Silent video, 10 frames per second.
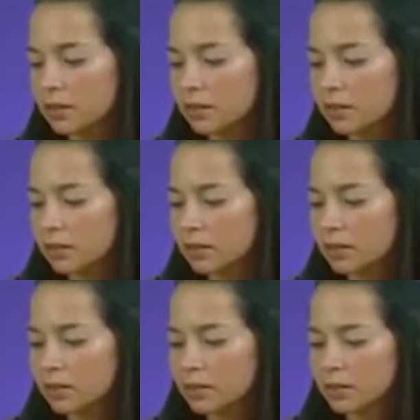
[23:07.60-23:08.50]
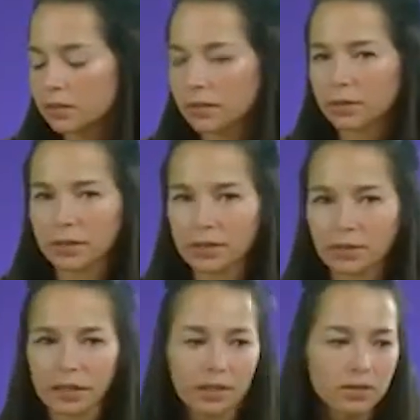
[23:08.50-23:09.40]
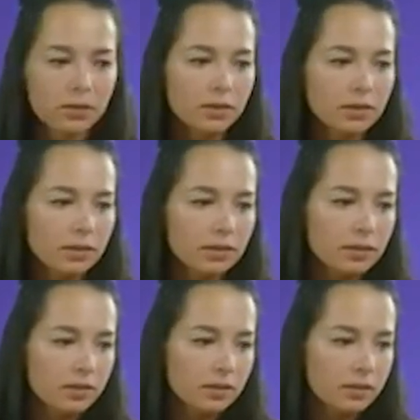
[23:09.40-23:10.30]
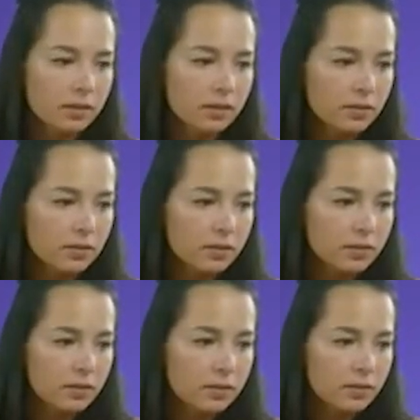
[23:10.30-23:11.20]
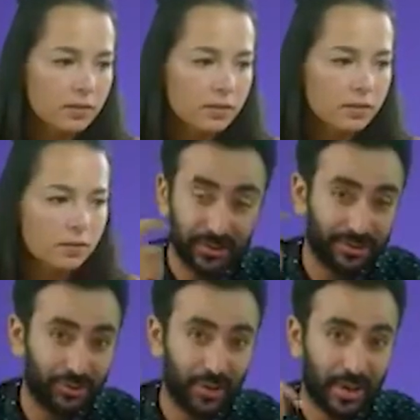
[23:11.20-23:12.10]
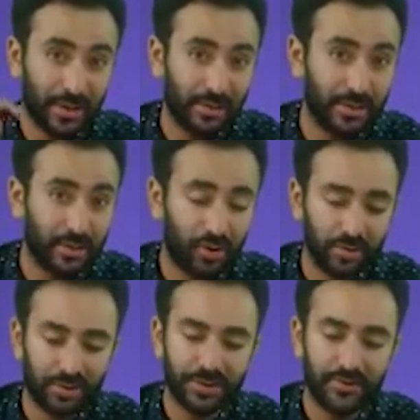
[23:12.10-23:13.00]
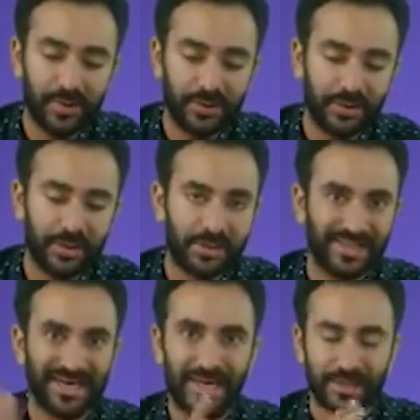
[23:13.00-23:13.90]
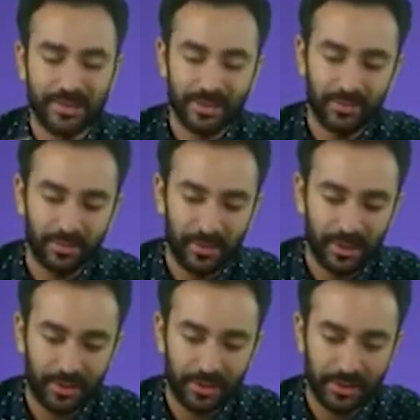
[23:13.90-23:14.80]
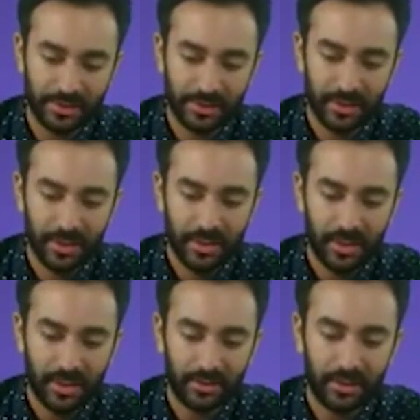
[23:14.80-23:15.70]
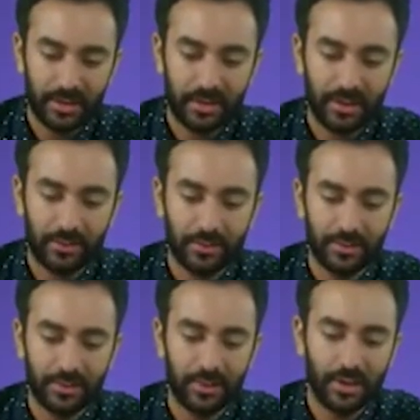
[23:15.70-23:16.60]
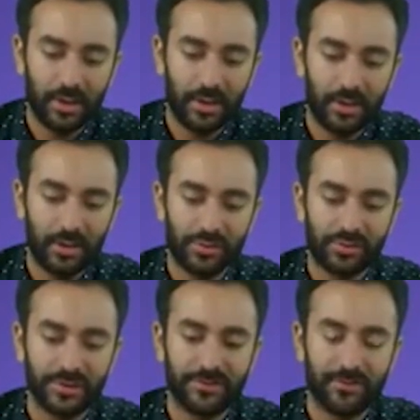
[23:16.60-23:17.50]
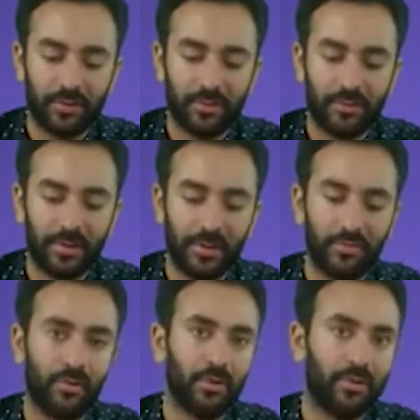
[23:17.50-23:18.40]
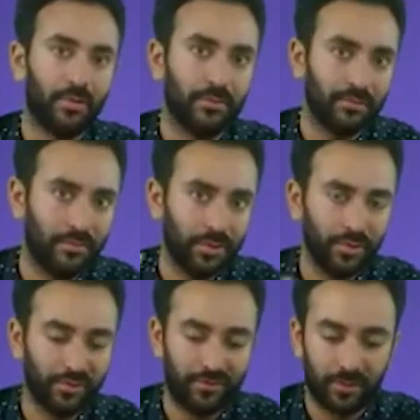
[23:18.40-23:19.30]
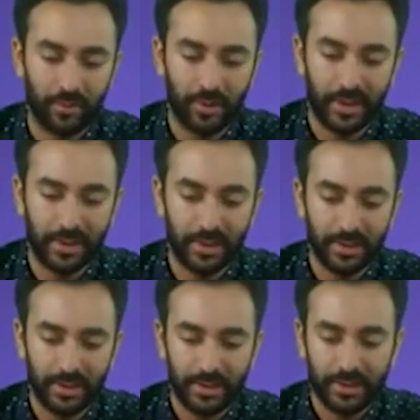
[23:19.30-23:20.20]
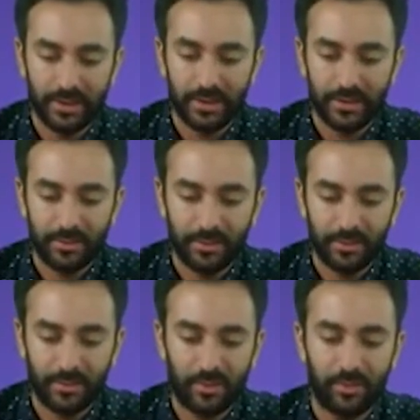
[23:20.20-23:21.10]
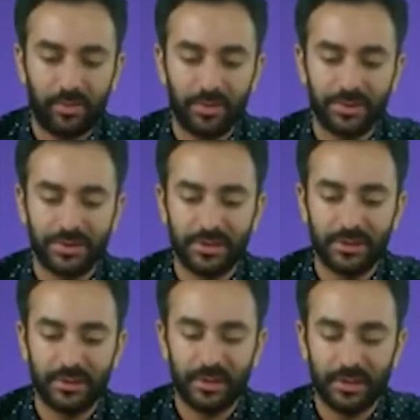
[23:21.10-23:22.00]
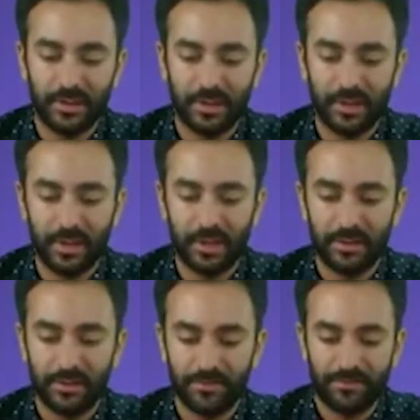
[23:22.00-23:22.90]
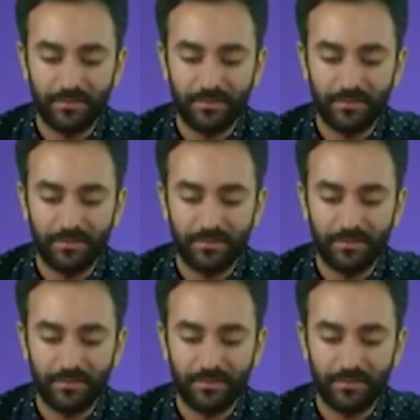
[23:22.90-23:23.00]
And the other way that you can use this is by not dragging the corners but the sides, so like this, and then it will transform in a more uniform way. Proportionate, like that.